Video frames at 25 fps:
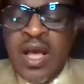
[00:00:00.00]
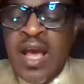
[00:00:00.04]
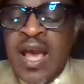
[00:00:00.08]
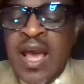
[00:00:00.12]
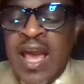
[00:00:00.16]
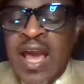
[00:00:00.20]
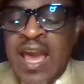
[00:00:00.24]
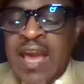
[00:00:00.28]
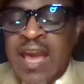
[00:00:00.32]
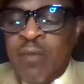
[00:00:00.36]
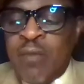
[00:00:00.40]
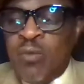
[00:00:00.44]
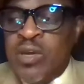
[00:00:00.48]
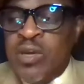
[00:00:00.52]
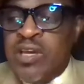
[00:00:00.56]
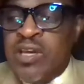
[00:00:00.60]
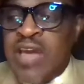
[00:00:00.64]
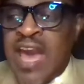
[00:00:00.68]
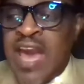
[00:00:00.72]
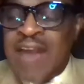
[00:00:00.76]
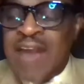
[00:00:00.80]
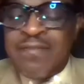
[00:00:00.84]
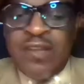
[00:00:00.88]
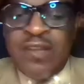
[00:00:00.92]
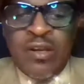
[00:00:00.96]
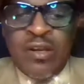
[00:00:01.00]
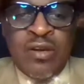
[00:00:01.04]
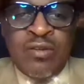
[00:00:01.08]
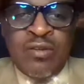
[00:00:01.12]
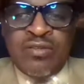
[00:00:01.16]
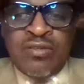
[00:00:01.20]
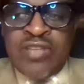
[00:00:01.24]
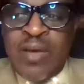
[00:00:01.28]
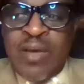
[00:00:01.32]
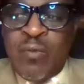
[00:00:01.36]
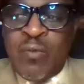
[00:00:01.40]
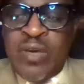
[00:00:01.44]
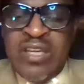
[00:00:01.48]
And we have to learn
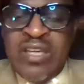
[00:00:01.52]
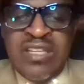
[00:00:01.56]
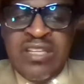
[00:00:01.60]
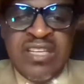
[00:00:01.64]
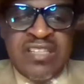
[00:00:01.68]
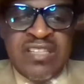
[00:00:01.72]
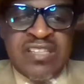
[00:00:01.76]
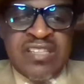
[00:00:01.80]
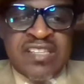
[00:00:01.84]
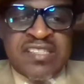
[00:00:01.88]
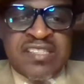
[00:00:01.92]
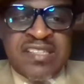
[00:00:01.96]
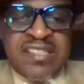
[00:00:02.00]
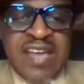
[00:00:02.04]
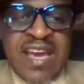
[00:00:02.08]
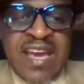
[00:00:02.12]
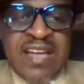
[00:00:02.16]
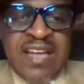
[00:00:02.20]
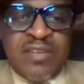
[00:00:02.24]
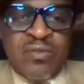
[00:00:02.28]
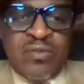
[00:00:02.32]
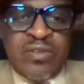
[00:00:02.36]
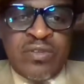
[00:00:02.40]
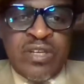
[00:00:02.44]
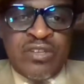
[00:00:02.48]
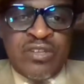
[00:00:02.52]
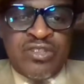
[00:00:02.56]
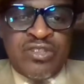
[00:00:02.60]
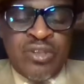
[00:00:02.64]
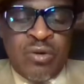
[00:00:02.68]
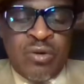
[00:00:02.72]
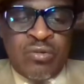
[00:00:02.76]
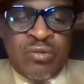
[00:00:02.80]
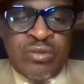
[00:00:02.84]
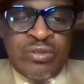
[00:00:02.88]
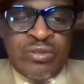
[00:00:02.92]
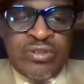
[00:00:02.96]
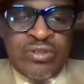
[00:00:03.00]
that we need to stand on their
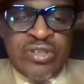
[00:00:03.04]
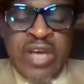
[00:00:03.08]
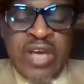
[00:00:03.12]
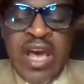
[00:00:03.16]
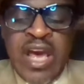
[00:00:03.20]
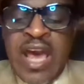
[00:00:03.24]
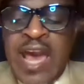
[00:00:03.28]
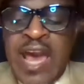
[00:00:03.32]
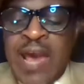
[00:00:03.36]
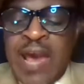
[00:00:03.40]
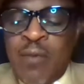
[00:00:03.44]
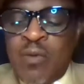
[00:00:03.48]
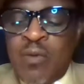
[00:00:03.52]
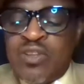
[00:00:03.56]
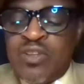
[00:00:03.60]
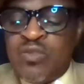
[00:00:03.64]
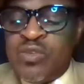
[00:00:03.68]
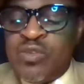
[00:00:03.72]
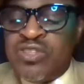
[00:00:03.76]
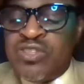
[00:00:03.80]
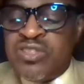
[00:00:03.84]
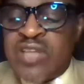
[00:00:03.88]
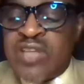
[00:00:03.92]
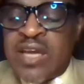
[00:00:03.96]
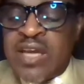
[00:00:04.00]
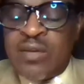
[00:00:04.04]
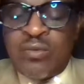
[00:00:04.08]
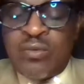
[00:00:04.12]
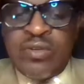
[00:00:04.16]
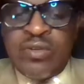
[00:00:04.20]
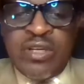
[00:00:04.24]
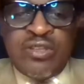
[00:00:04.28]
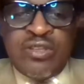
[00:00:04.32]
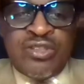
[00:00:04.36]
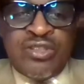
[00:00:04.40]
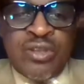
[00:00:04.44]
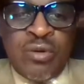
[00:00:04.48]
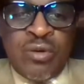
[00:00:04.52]
shoulders. And once we stand on
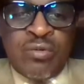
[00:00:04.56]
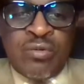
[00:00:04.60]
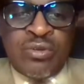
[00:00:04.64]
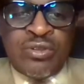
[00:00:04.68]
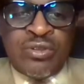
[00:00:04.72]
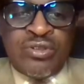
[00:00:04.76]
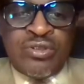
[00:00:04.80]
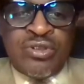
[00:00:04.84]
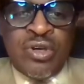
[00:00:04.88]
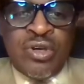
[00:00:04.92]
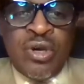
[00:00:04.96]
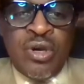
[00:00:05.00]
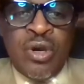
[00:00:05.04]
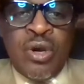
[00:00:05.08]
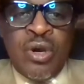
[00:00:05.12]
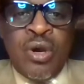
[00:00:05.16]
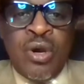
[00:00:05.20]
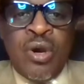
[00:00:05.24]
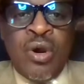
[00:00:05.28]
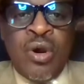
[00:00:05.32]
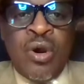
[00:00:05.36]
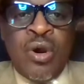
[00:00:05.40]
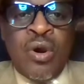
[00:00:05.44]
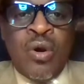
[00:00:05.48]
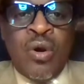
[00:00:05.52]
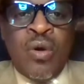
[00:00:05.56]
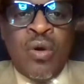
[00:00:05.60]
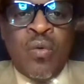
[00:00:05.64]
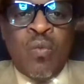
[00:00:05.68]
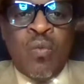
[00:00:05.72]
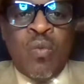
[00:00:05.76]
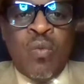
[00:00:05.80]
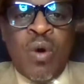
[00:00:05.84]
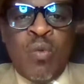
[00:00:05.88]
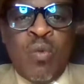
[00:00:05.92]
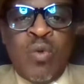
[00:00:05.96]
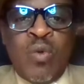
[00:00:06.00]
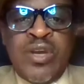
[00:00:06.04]
their shoulders,
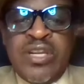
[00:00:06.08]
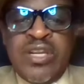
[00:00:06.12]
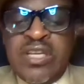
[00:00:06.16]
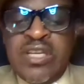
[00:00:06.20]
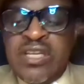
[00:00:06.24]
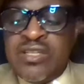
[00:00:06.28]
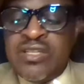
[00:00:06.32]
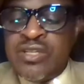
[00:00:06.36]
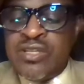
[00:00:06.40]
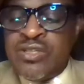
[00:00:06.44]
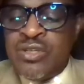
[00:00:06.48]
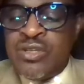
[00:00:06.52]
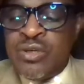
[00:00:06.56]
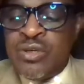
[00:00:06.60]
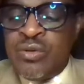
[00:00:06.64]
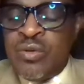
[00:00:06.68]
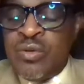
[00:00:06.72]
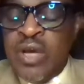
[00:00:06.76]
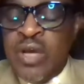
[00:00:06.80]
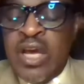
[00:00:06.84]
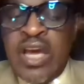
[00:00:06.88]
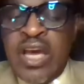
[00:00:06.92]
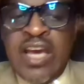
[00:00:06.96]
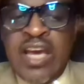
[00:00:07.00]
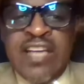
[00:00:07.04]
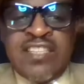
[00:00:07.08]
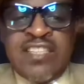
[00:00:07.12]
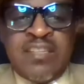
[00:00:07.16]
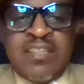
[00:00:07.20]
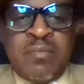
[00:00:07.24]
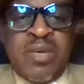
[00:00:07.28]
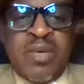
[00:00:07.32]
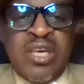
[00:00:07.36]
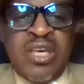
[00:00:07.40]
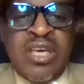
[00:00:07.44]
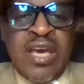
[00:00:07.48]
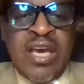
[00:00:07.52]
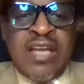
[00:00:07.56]
what we need to do is to
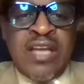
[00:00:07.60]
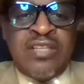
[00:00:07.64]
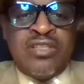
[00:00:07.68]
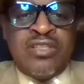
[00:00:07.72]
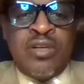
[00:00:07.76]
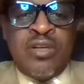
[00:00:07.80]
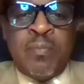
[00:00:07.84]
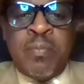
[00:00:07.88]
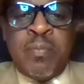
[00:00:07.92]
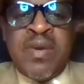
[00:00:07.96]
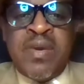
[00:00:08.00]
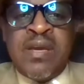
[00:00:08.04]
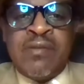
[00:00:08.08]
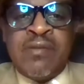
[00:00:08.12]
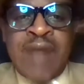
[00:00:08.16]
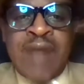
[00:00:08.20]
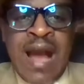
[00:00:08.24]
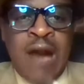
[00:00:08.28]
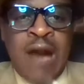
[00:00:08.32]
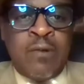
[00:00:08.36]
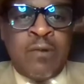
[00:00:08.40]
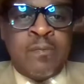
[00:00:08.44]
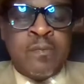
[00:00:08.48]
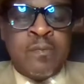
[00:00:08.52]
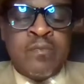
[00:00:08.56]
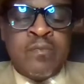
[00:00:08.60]
begin to peer out